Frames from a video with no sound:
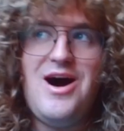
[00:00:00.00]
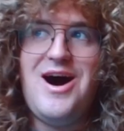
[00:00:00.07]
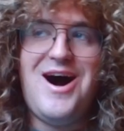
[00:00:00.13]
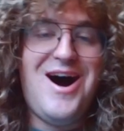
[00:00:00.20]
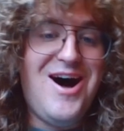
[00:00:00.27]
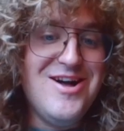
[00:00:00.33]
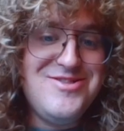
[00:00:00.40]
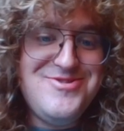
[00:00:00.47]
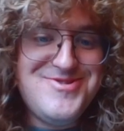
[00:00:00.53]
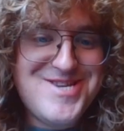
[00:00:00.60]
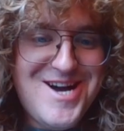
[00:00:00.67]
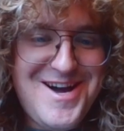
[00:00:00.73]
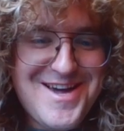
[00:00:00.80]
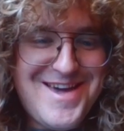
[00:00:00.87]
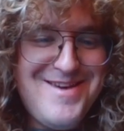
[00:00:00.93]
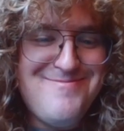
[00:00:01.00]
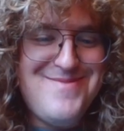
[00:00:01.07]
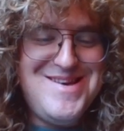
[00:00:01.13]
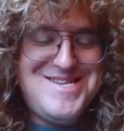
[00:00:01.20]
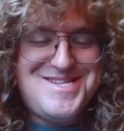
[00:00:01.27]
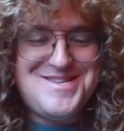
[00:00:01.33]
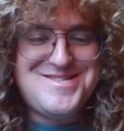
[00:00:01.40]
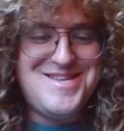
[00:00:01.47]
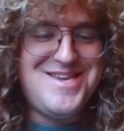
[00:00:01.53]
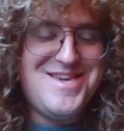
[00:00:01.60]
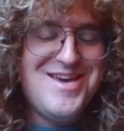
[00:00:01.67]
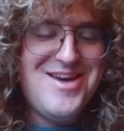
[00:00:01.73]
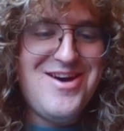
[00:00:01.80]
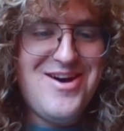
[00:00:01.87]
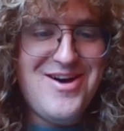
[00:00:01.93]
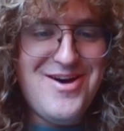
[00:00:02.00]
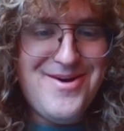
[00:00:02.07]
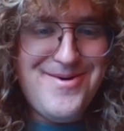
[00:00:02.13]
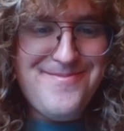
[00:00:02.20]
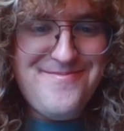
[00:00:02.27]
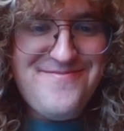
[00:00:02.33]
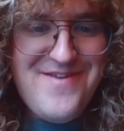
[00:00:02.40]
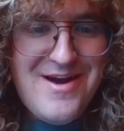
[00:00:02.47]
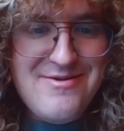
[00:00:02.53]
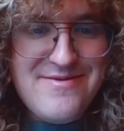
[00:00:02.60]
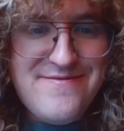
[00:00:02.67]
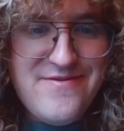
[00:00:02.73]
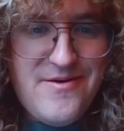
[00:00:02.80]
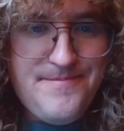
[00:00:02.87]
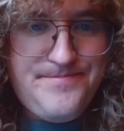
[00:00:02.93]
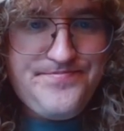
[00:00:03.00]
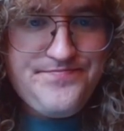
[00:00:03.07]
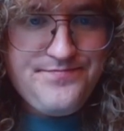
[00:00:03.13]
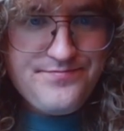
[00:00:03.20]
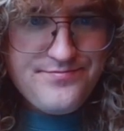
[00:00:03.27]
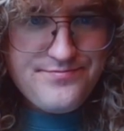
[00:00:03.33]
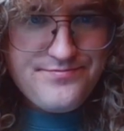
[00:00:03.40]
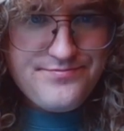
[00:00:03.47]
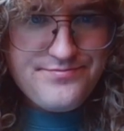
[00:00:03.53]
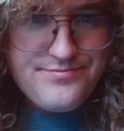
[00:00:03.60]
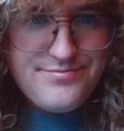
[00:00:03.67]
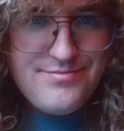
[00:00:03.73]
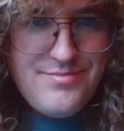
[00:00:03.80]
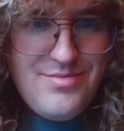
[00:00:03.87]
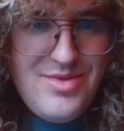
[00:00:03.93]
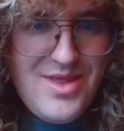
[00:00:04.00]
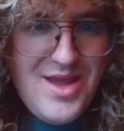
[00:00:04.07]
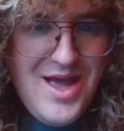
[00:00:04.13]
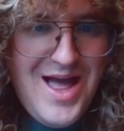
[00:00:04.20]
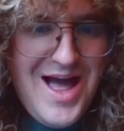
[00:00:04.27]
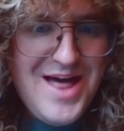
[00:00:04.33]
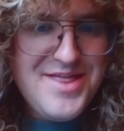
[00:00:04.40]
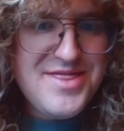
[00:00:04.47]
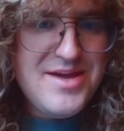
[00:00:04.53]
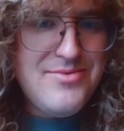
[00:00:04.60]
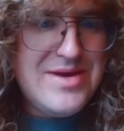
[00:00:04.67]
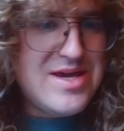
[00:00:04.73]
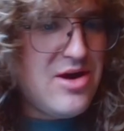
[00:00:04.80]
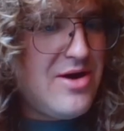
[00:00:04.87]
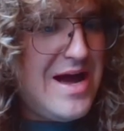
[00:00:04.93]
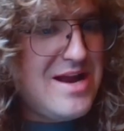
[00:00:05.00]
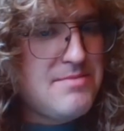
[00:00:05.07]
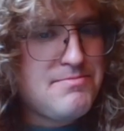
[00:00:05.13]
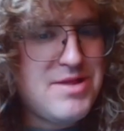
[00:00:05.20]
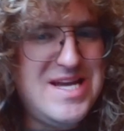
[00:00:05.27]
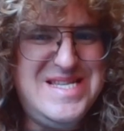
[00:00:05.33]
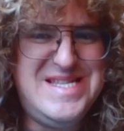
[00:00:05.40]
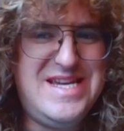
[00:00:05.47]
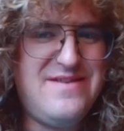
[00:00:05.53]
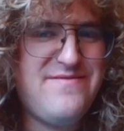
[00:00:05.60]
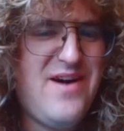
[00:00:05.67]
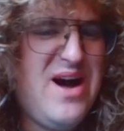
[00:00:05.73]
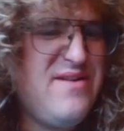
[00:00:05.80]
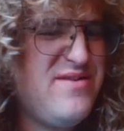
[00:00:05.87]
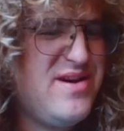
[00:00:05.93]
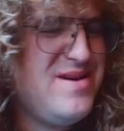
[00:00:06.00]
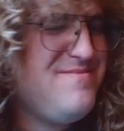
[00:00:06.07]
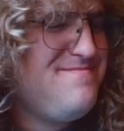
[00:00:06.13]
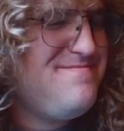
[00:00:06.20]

our new target, basically. Very fun. I think we go ahead and play D5 here.